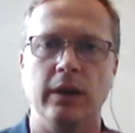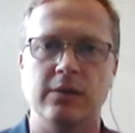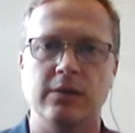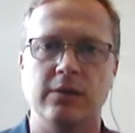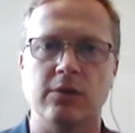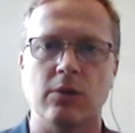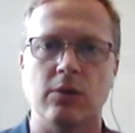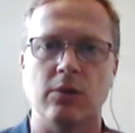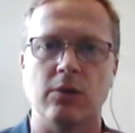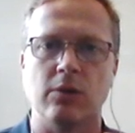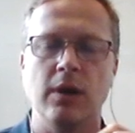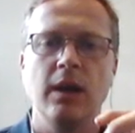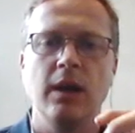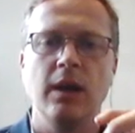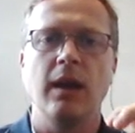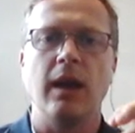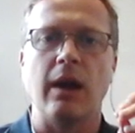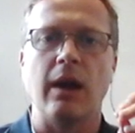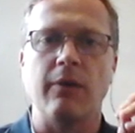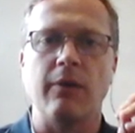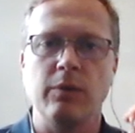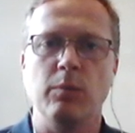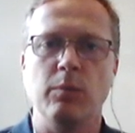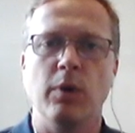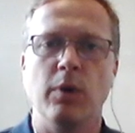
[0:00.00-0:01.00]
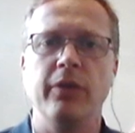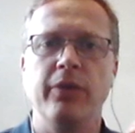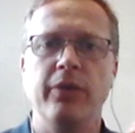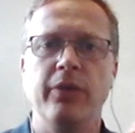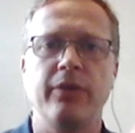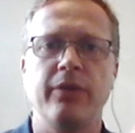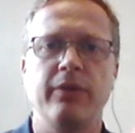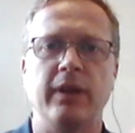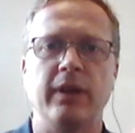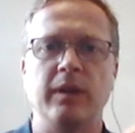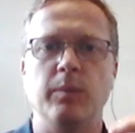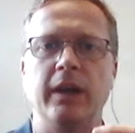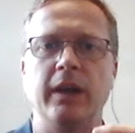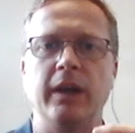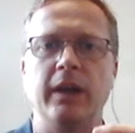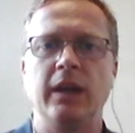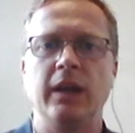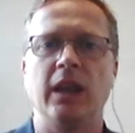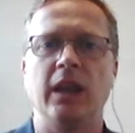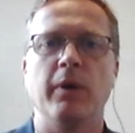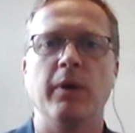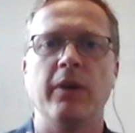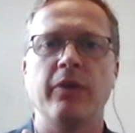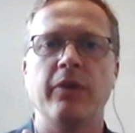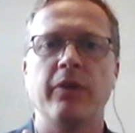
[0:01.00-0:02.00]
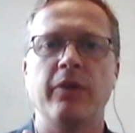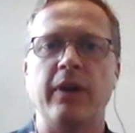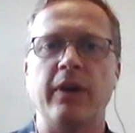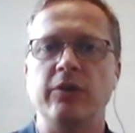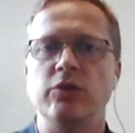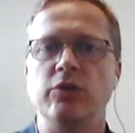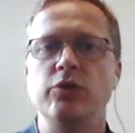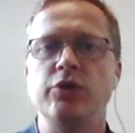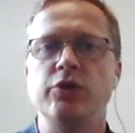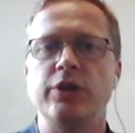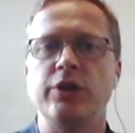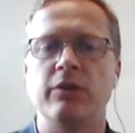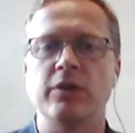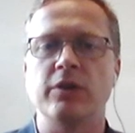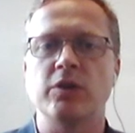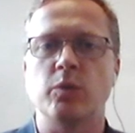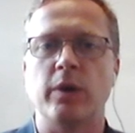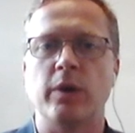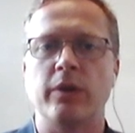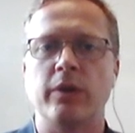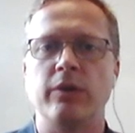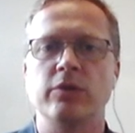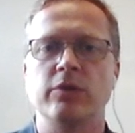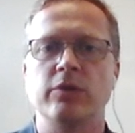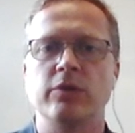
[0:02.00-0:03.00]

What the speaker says: So every month, at the beginning of the month, I do share this with you.